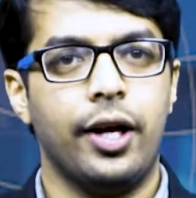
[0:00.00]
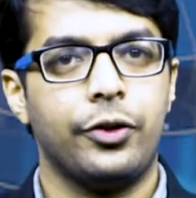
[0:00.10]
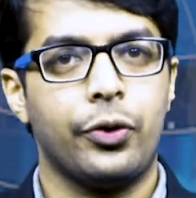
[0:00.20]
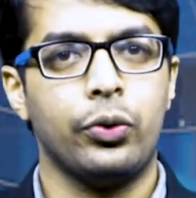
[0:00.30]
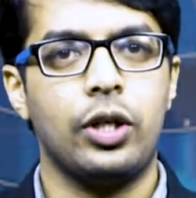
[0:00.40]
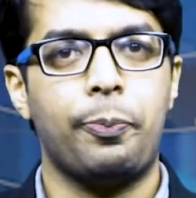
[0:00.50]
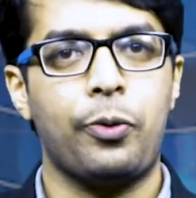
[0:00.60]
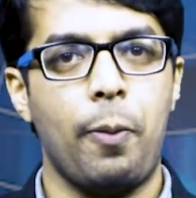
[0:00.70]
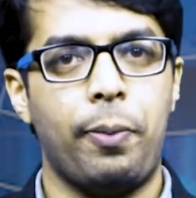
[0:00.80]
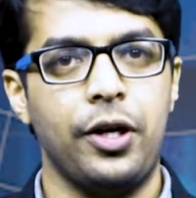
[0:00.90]
Through the
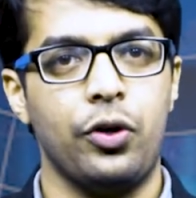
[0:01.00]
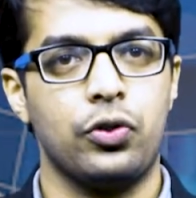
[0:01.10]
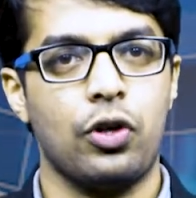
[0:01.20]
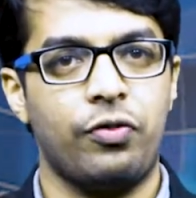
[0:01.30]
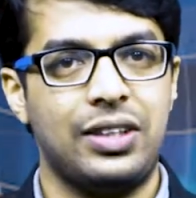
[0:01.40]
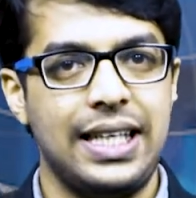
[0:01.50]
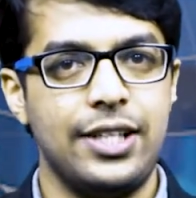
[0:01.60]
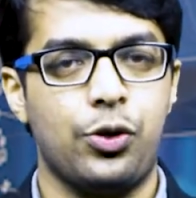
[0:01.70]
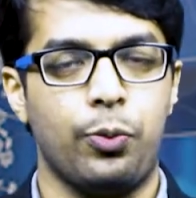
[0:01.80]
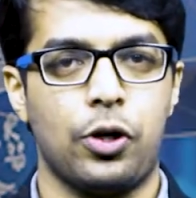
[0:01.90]
proper use of
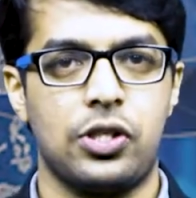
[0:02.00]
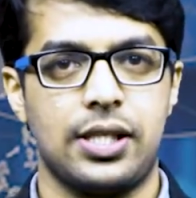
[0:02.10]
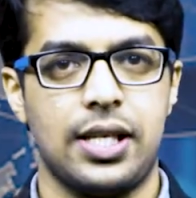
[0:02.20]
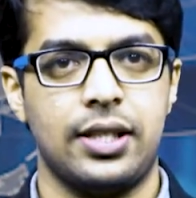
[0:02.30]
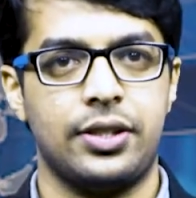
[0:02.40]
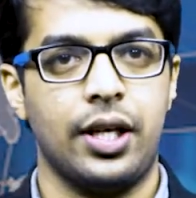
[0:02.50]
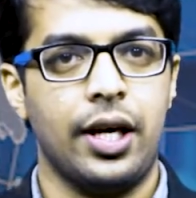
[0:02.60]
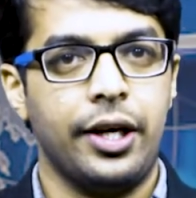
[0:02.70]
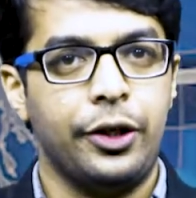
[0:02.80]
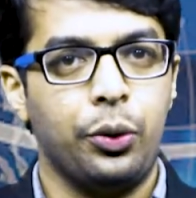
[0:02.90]
these two processes,
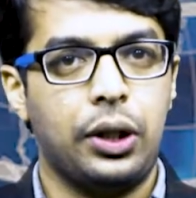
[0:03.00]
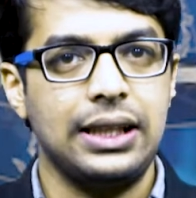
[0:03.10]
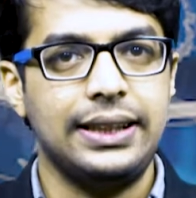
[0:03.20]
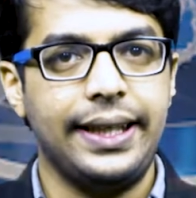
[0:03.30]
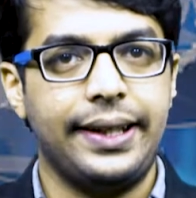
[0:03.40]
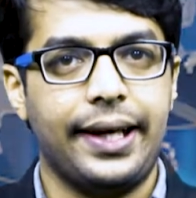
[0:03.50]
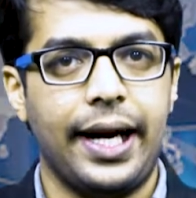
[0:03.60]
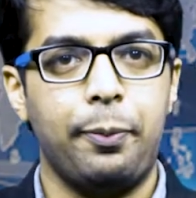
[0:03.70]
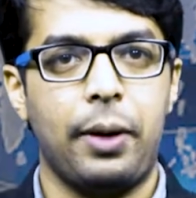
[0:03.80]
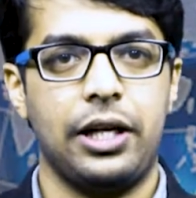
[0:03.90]
you can see
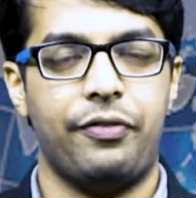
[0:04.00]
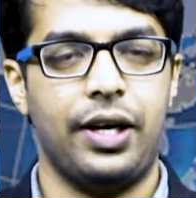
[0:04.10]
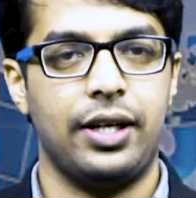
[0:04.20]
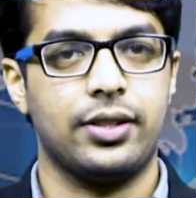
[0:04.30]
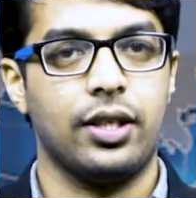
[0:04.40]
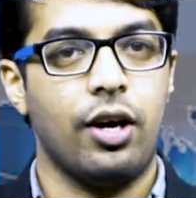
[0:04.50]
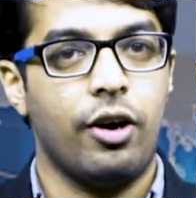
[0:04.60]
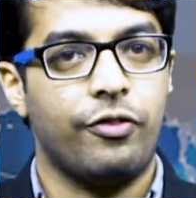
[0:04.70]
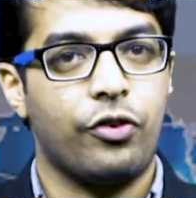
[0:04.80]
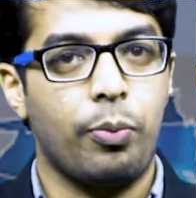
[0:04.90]
great benefits
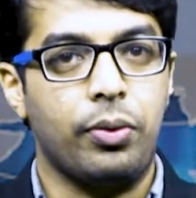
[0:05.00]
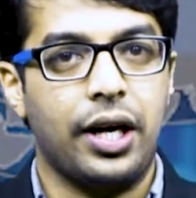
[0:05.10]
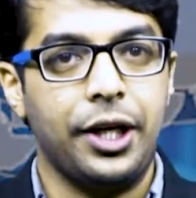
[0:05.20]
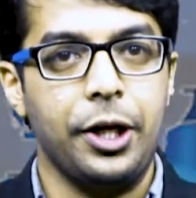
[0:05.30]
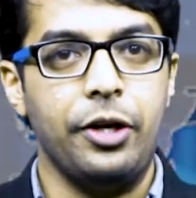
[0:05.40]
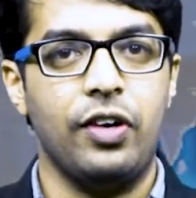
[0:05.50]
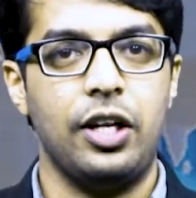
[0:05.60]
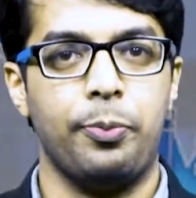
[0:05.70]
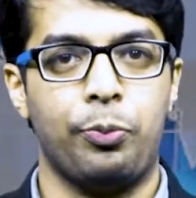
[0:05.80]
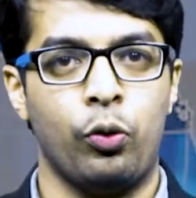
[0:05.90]
from continual
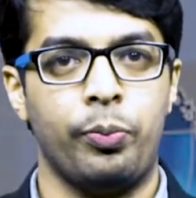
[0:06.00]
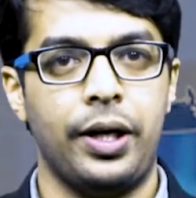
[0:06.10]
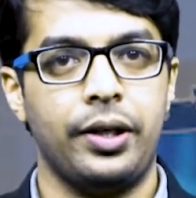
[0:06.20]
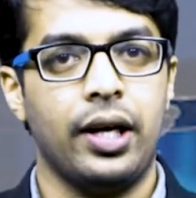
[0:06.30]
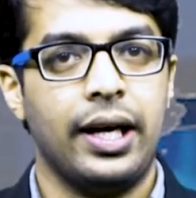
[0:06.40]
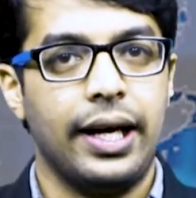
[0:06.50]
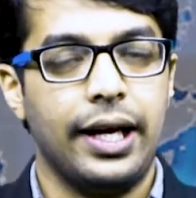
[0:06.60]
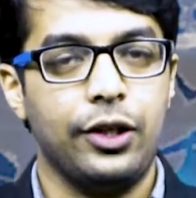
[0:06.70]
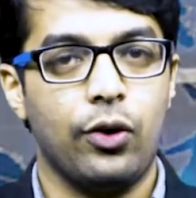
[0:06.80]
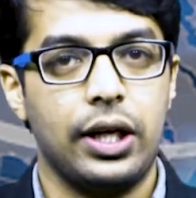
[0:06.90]
improvement
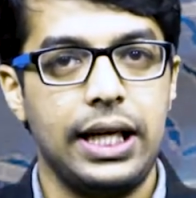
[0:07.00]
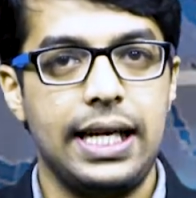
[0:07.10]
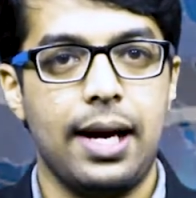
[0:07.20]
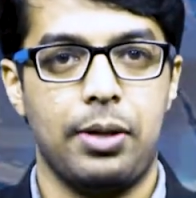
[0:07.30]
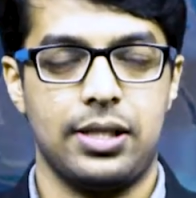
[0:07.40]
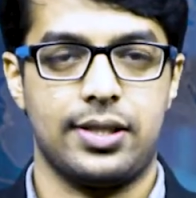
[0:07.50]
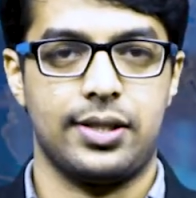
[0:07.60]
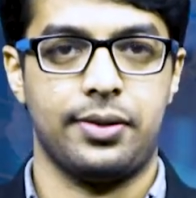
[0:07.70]
in your EMS.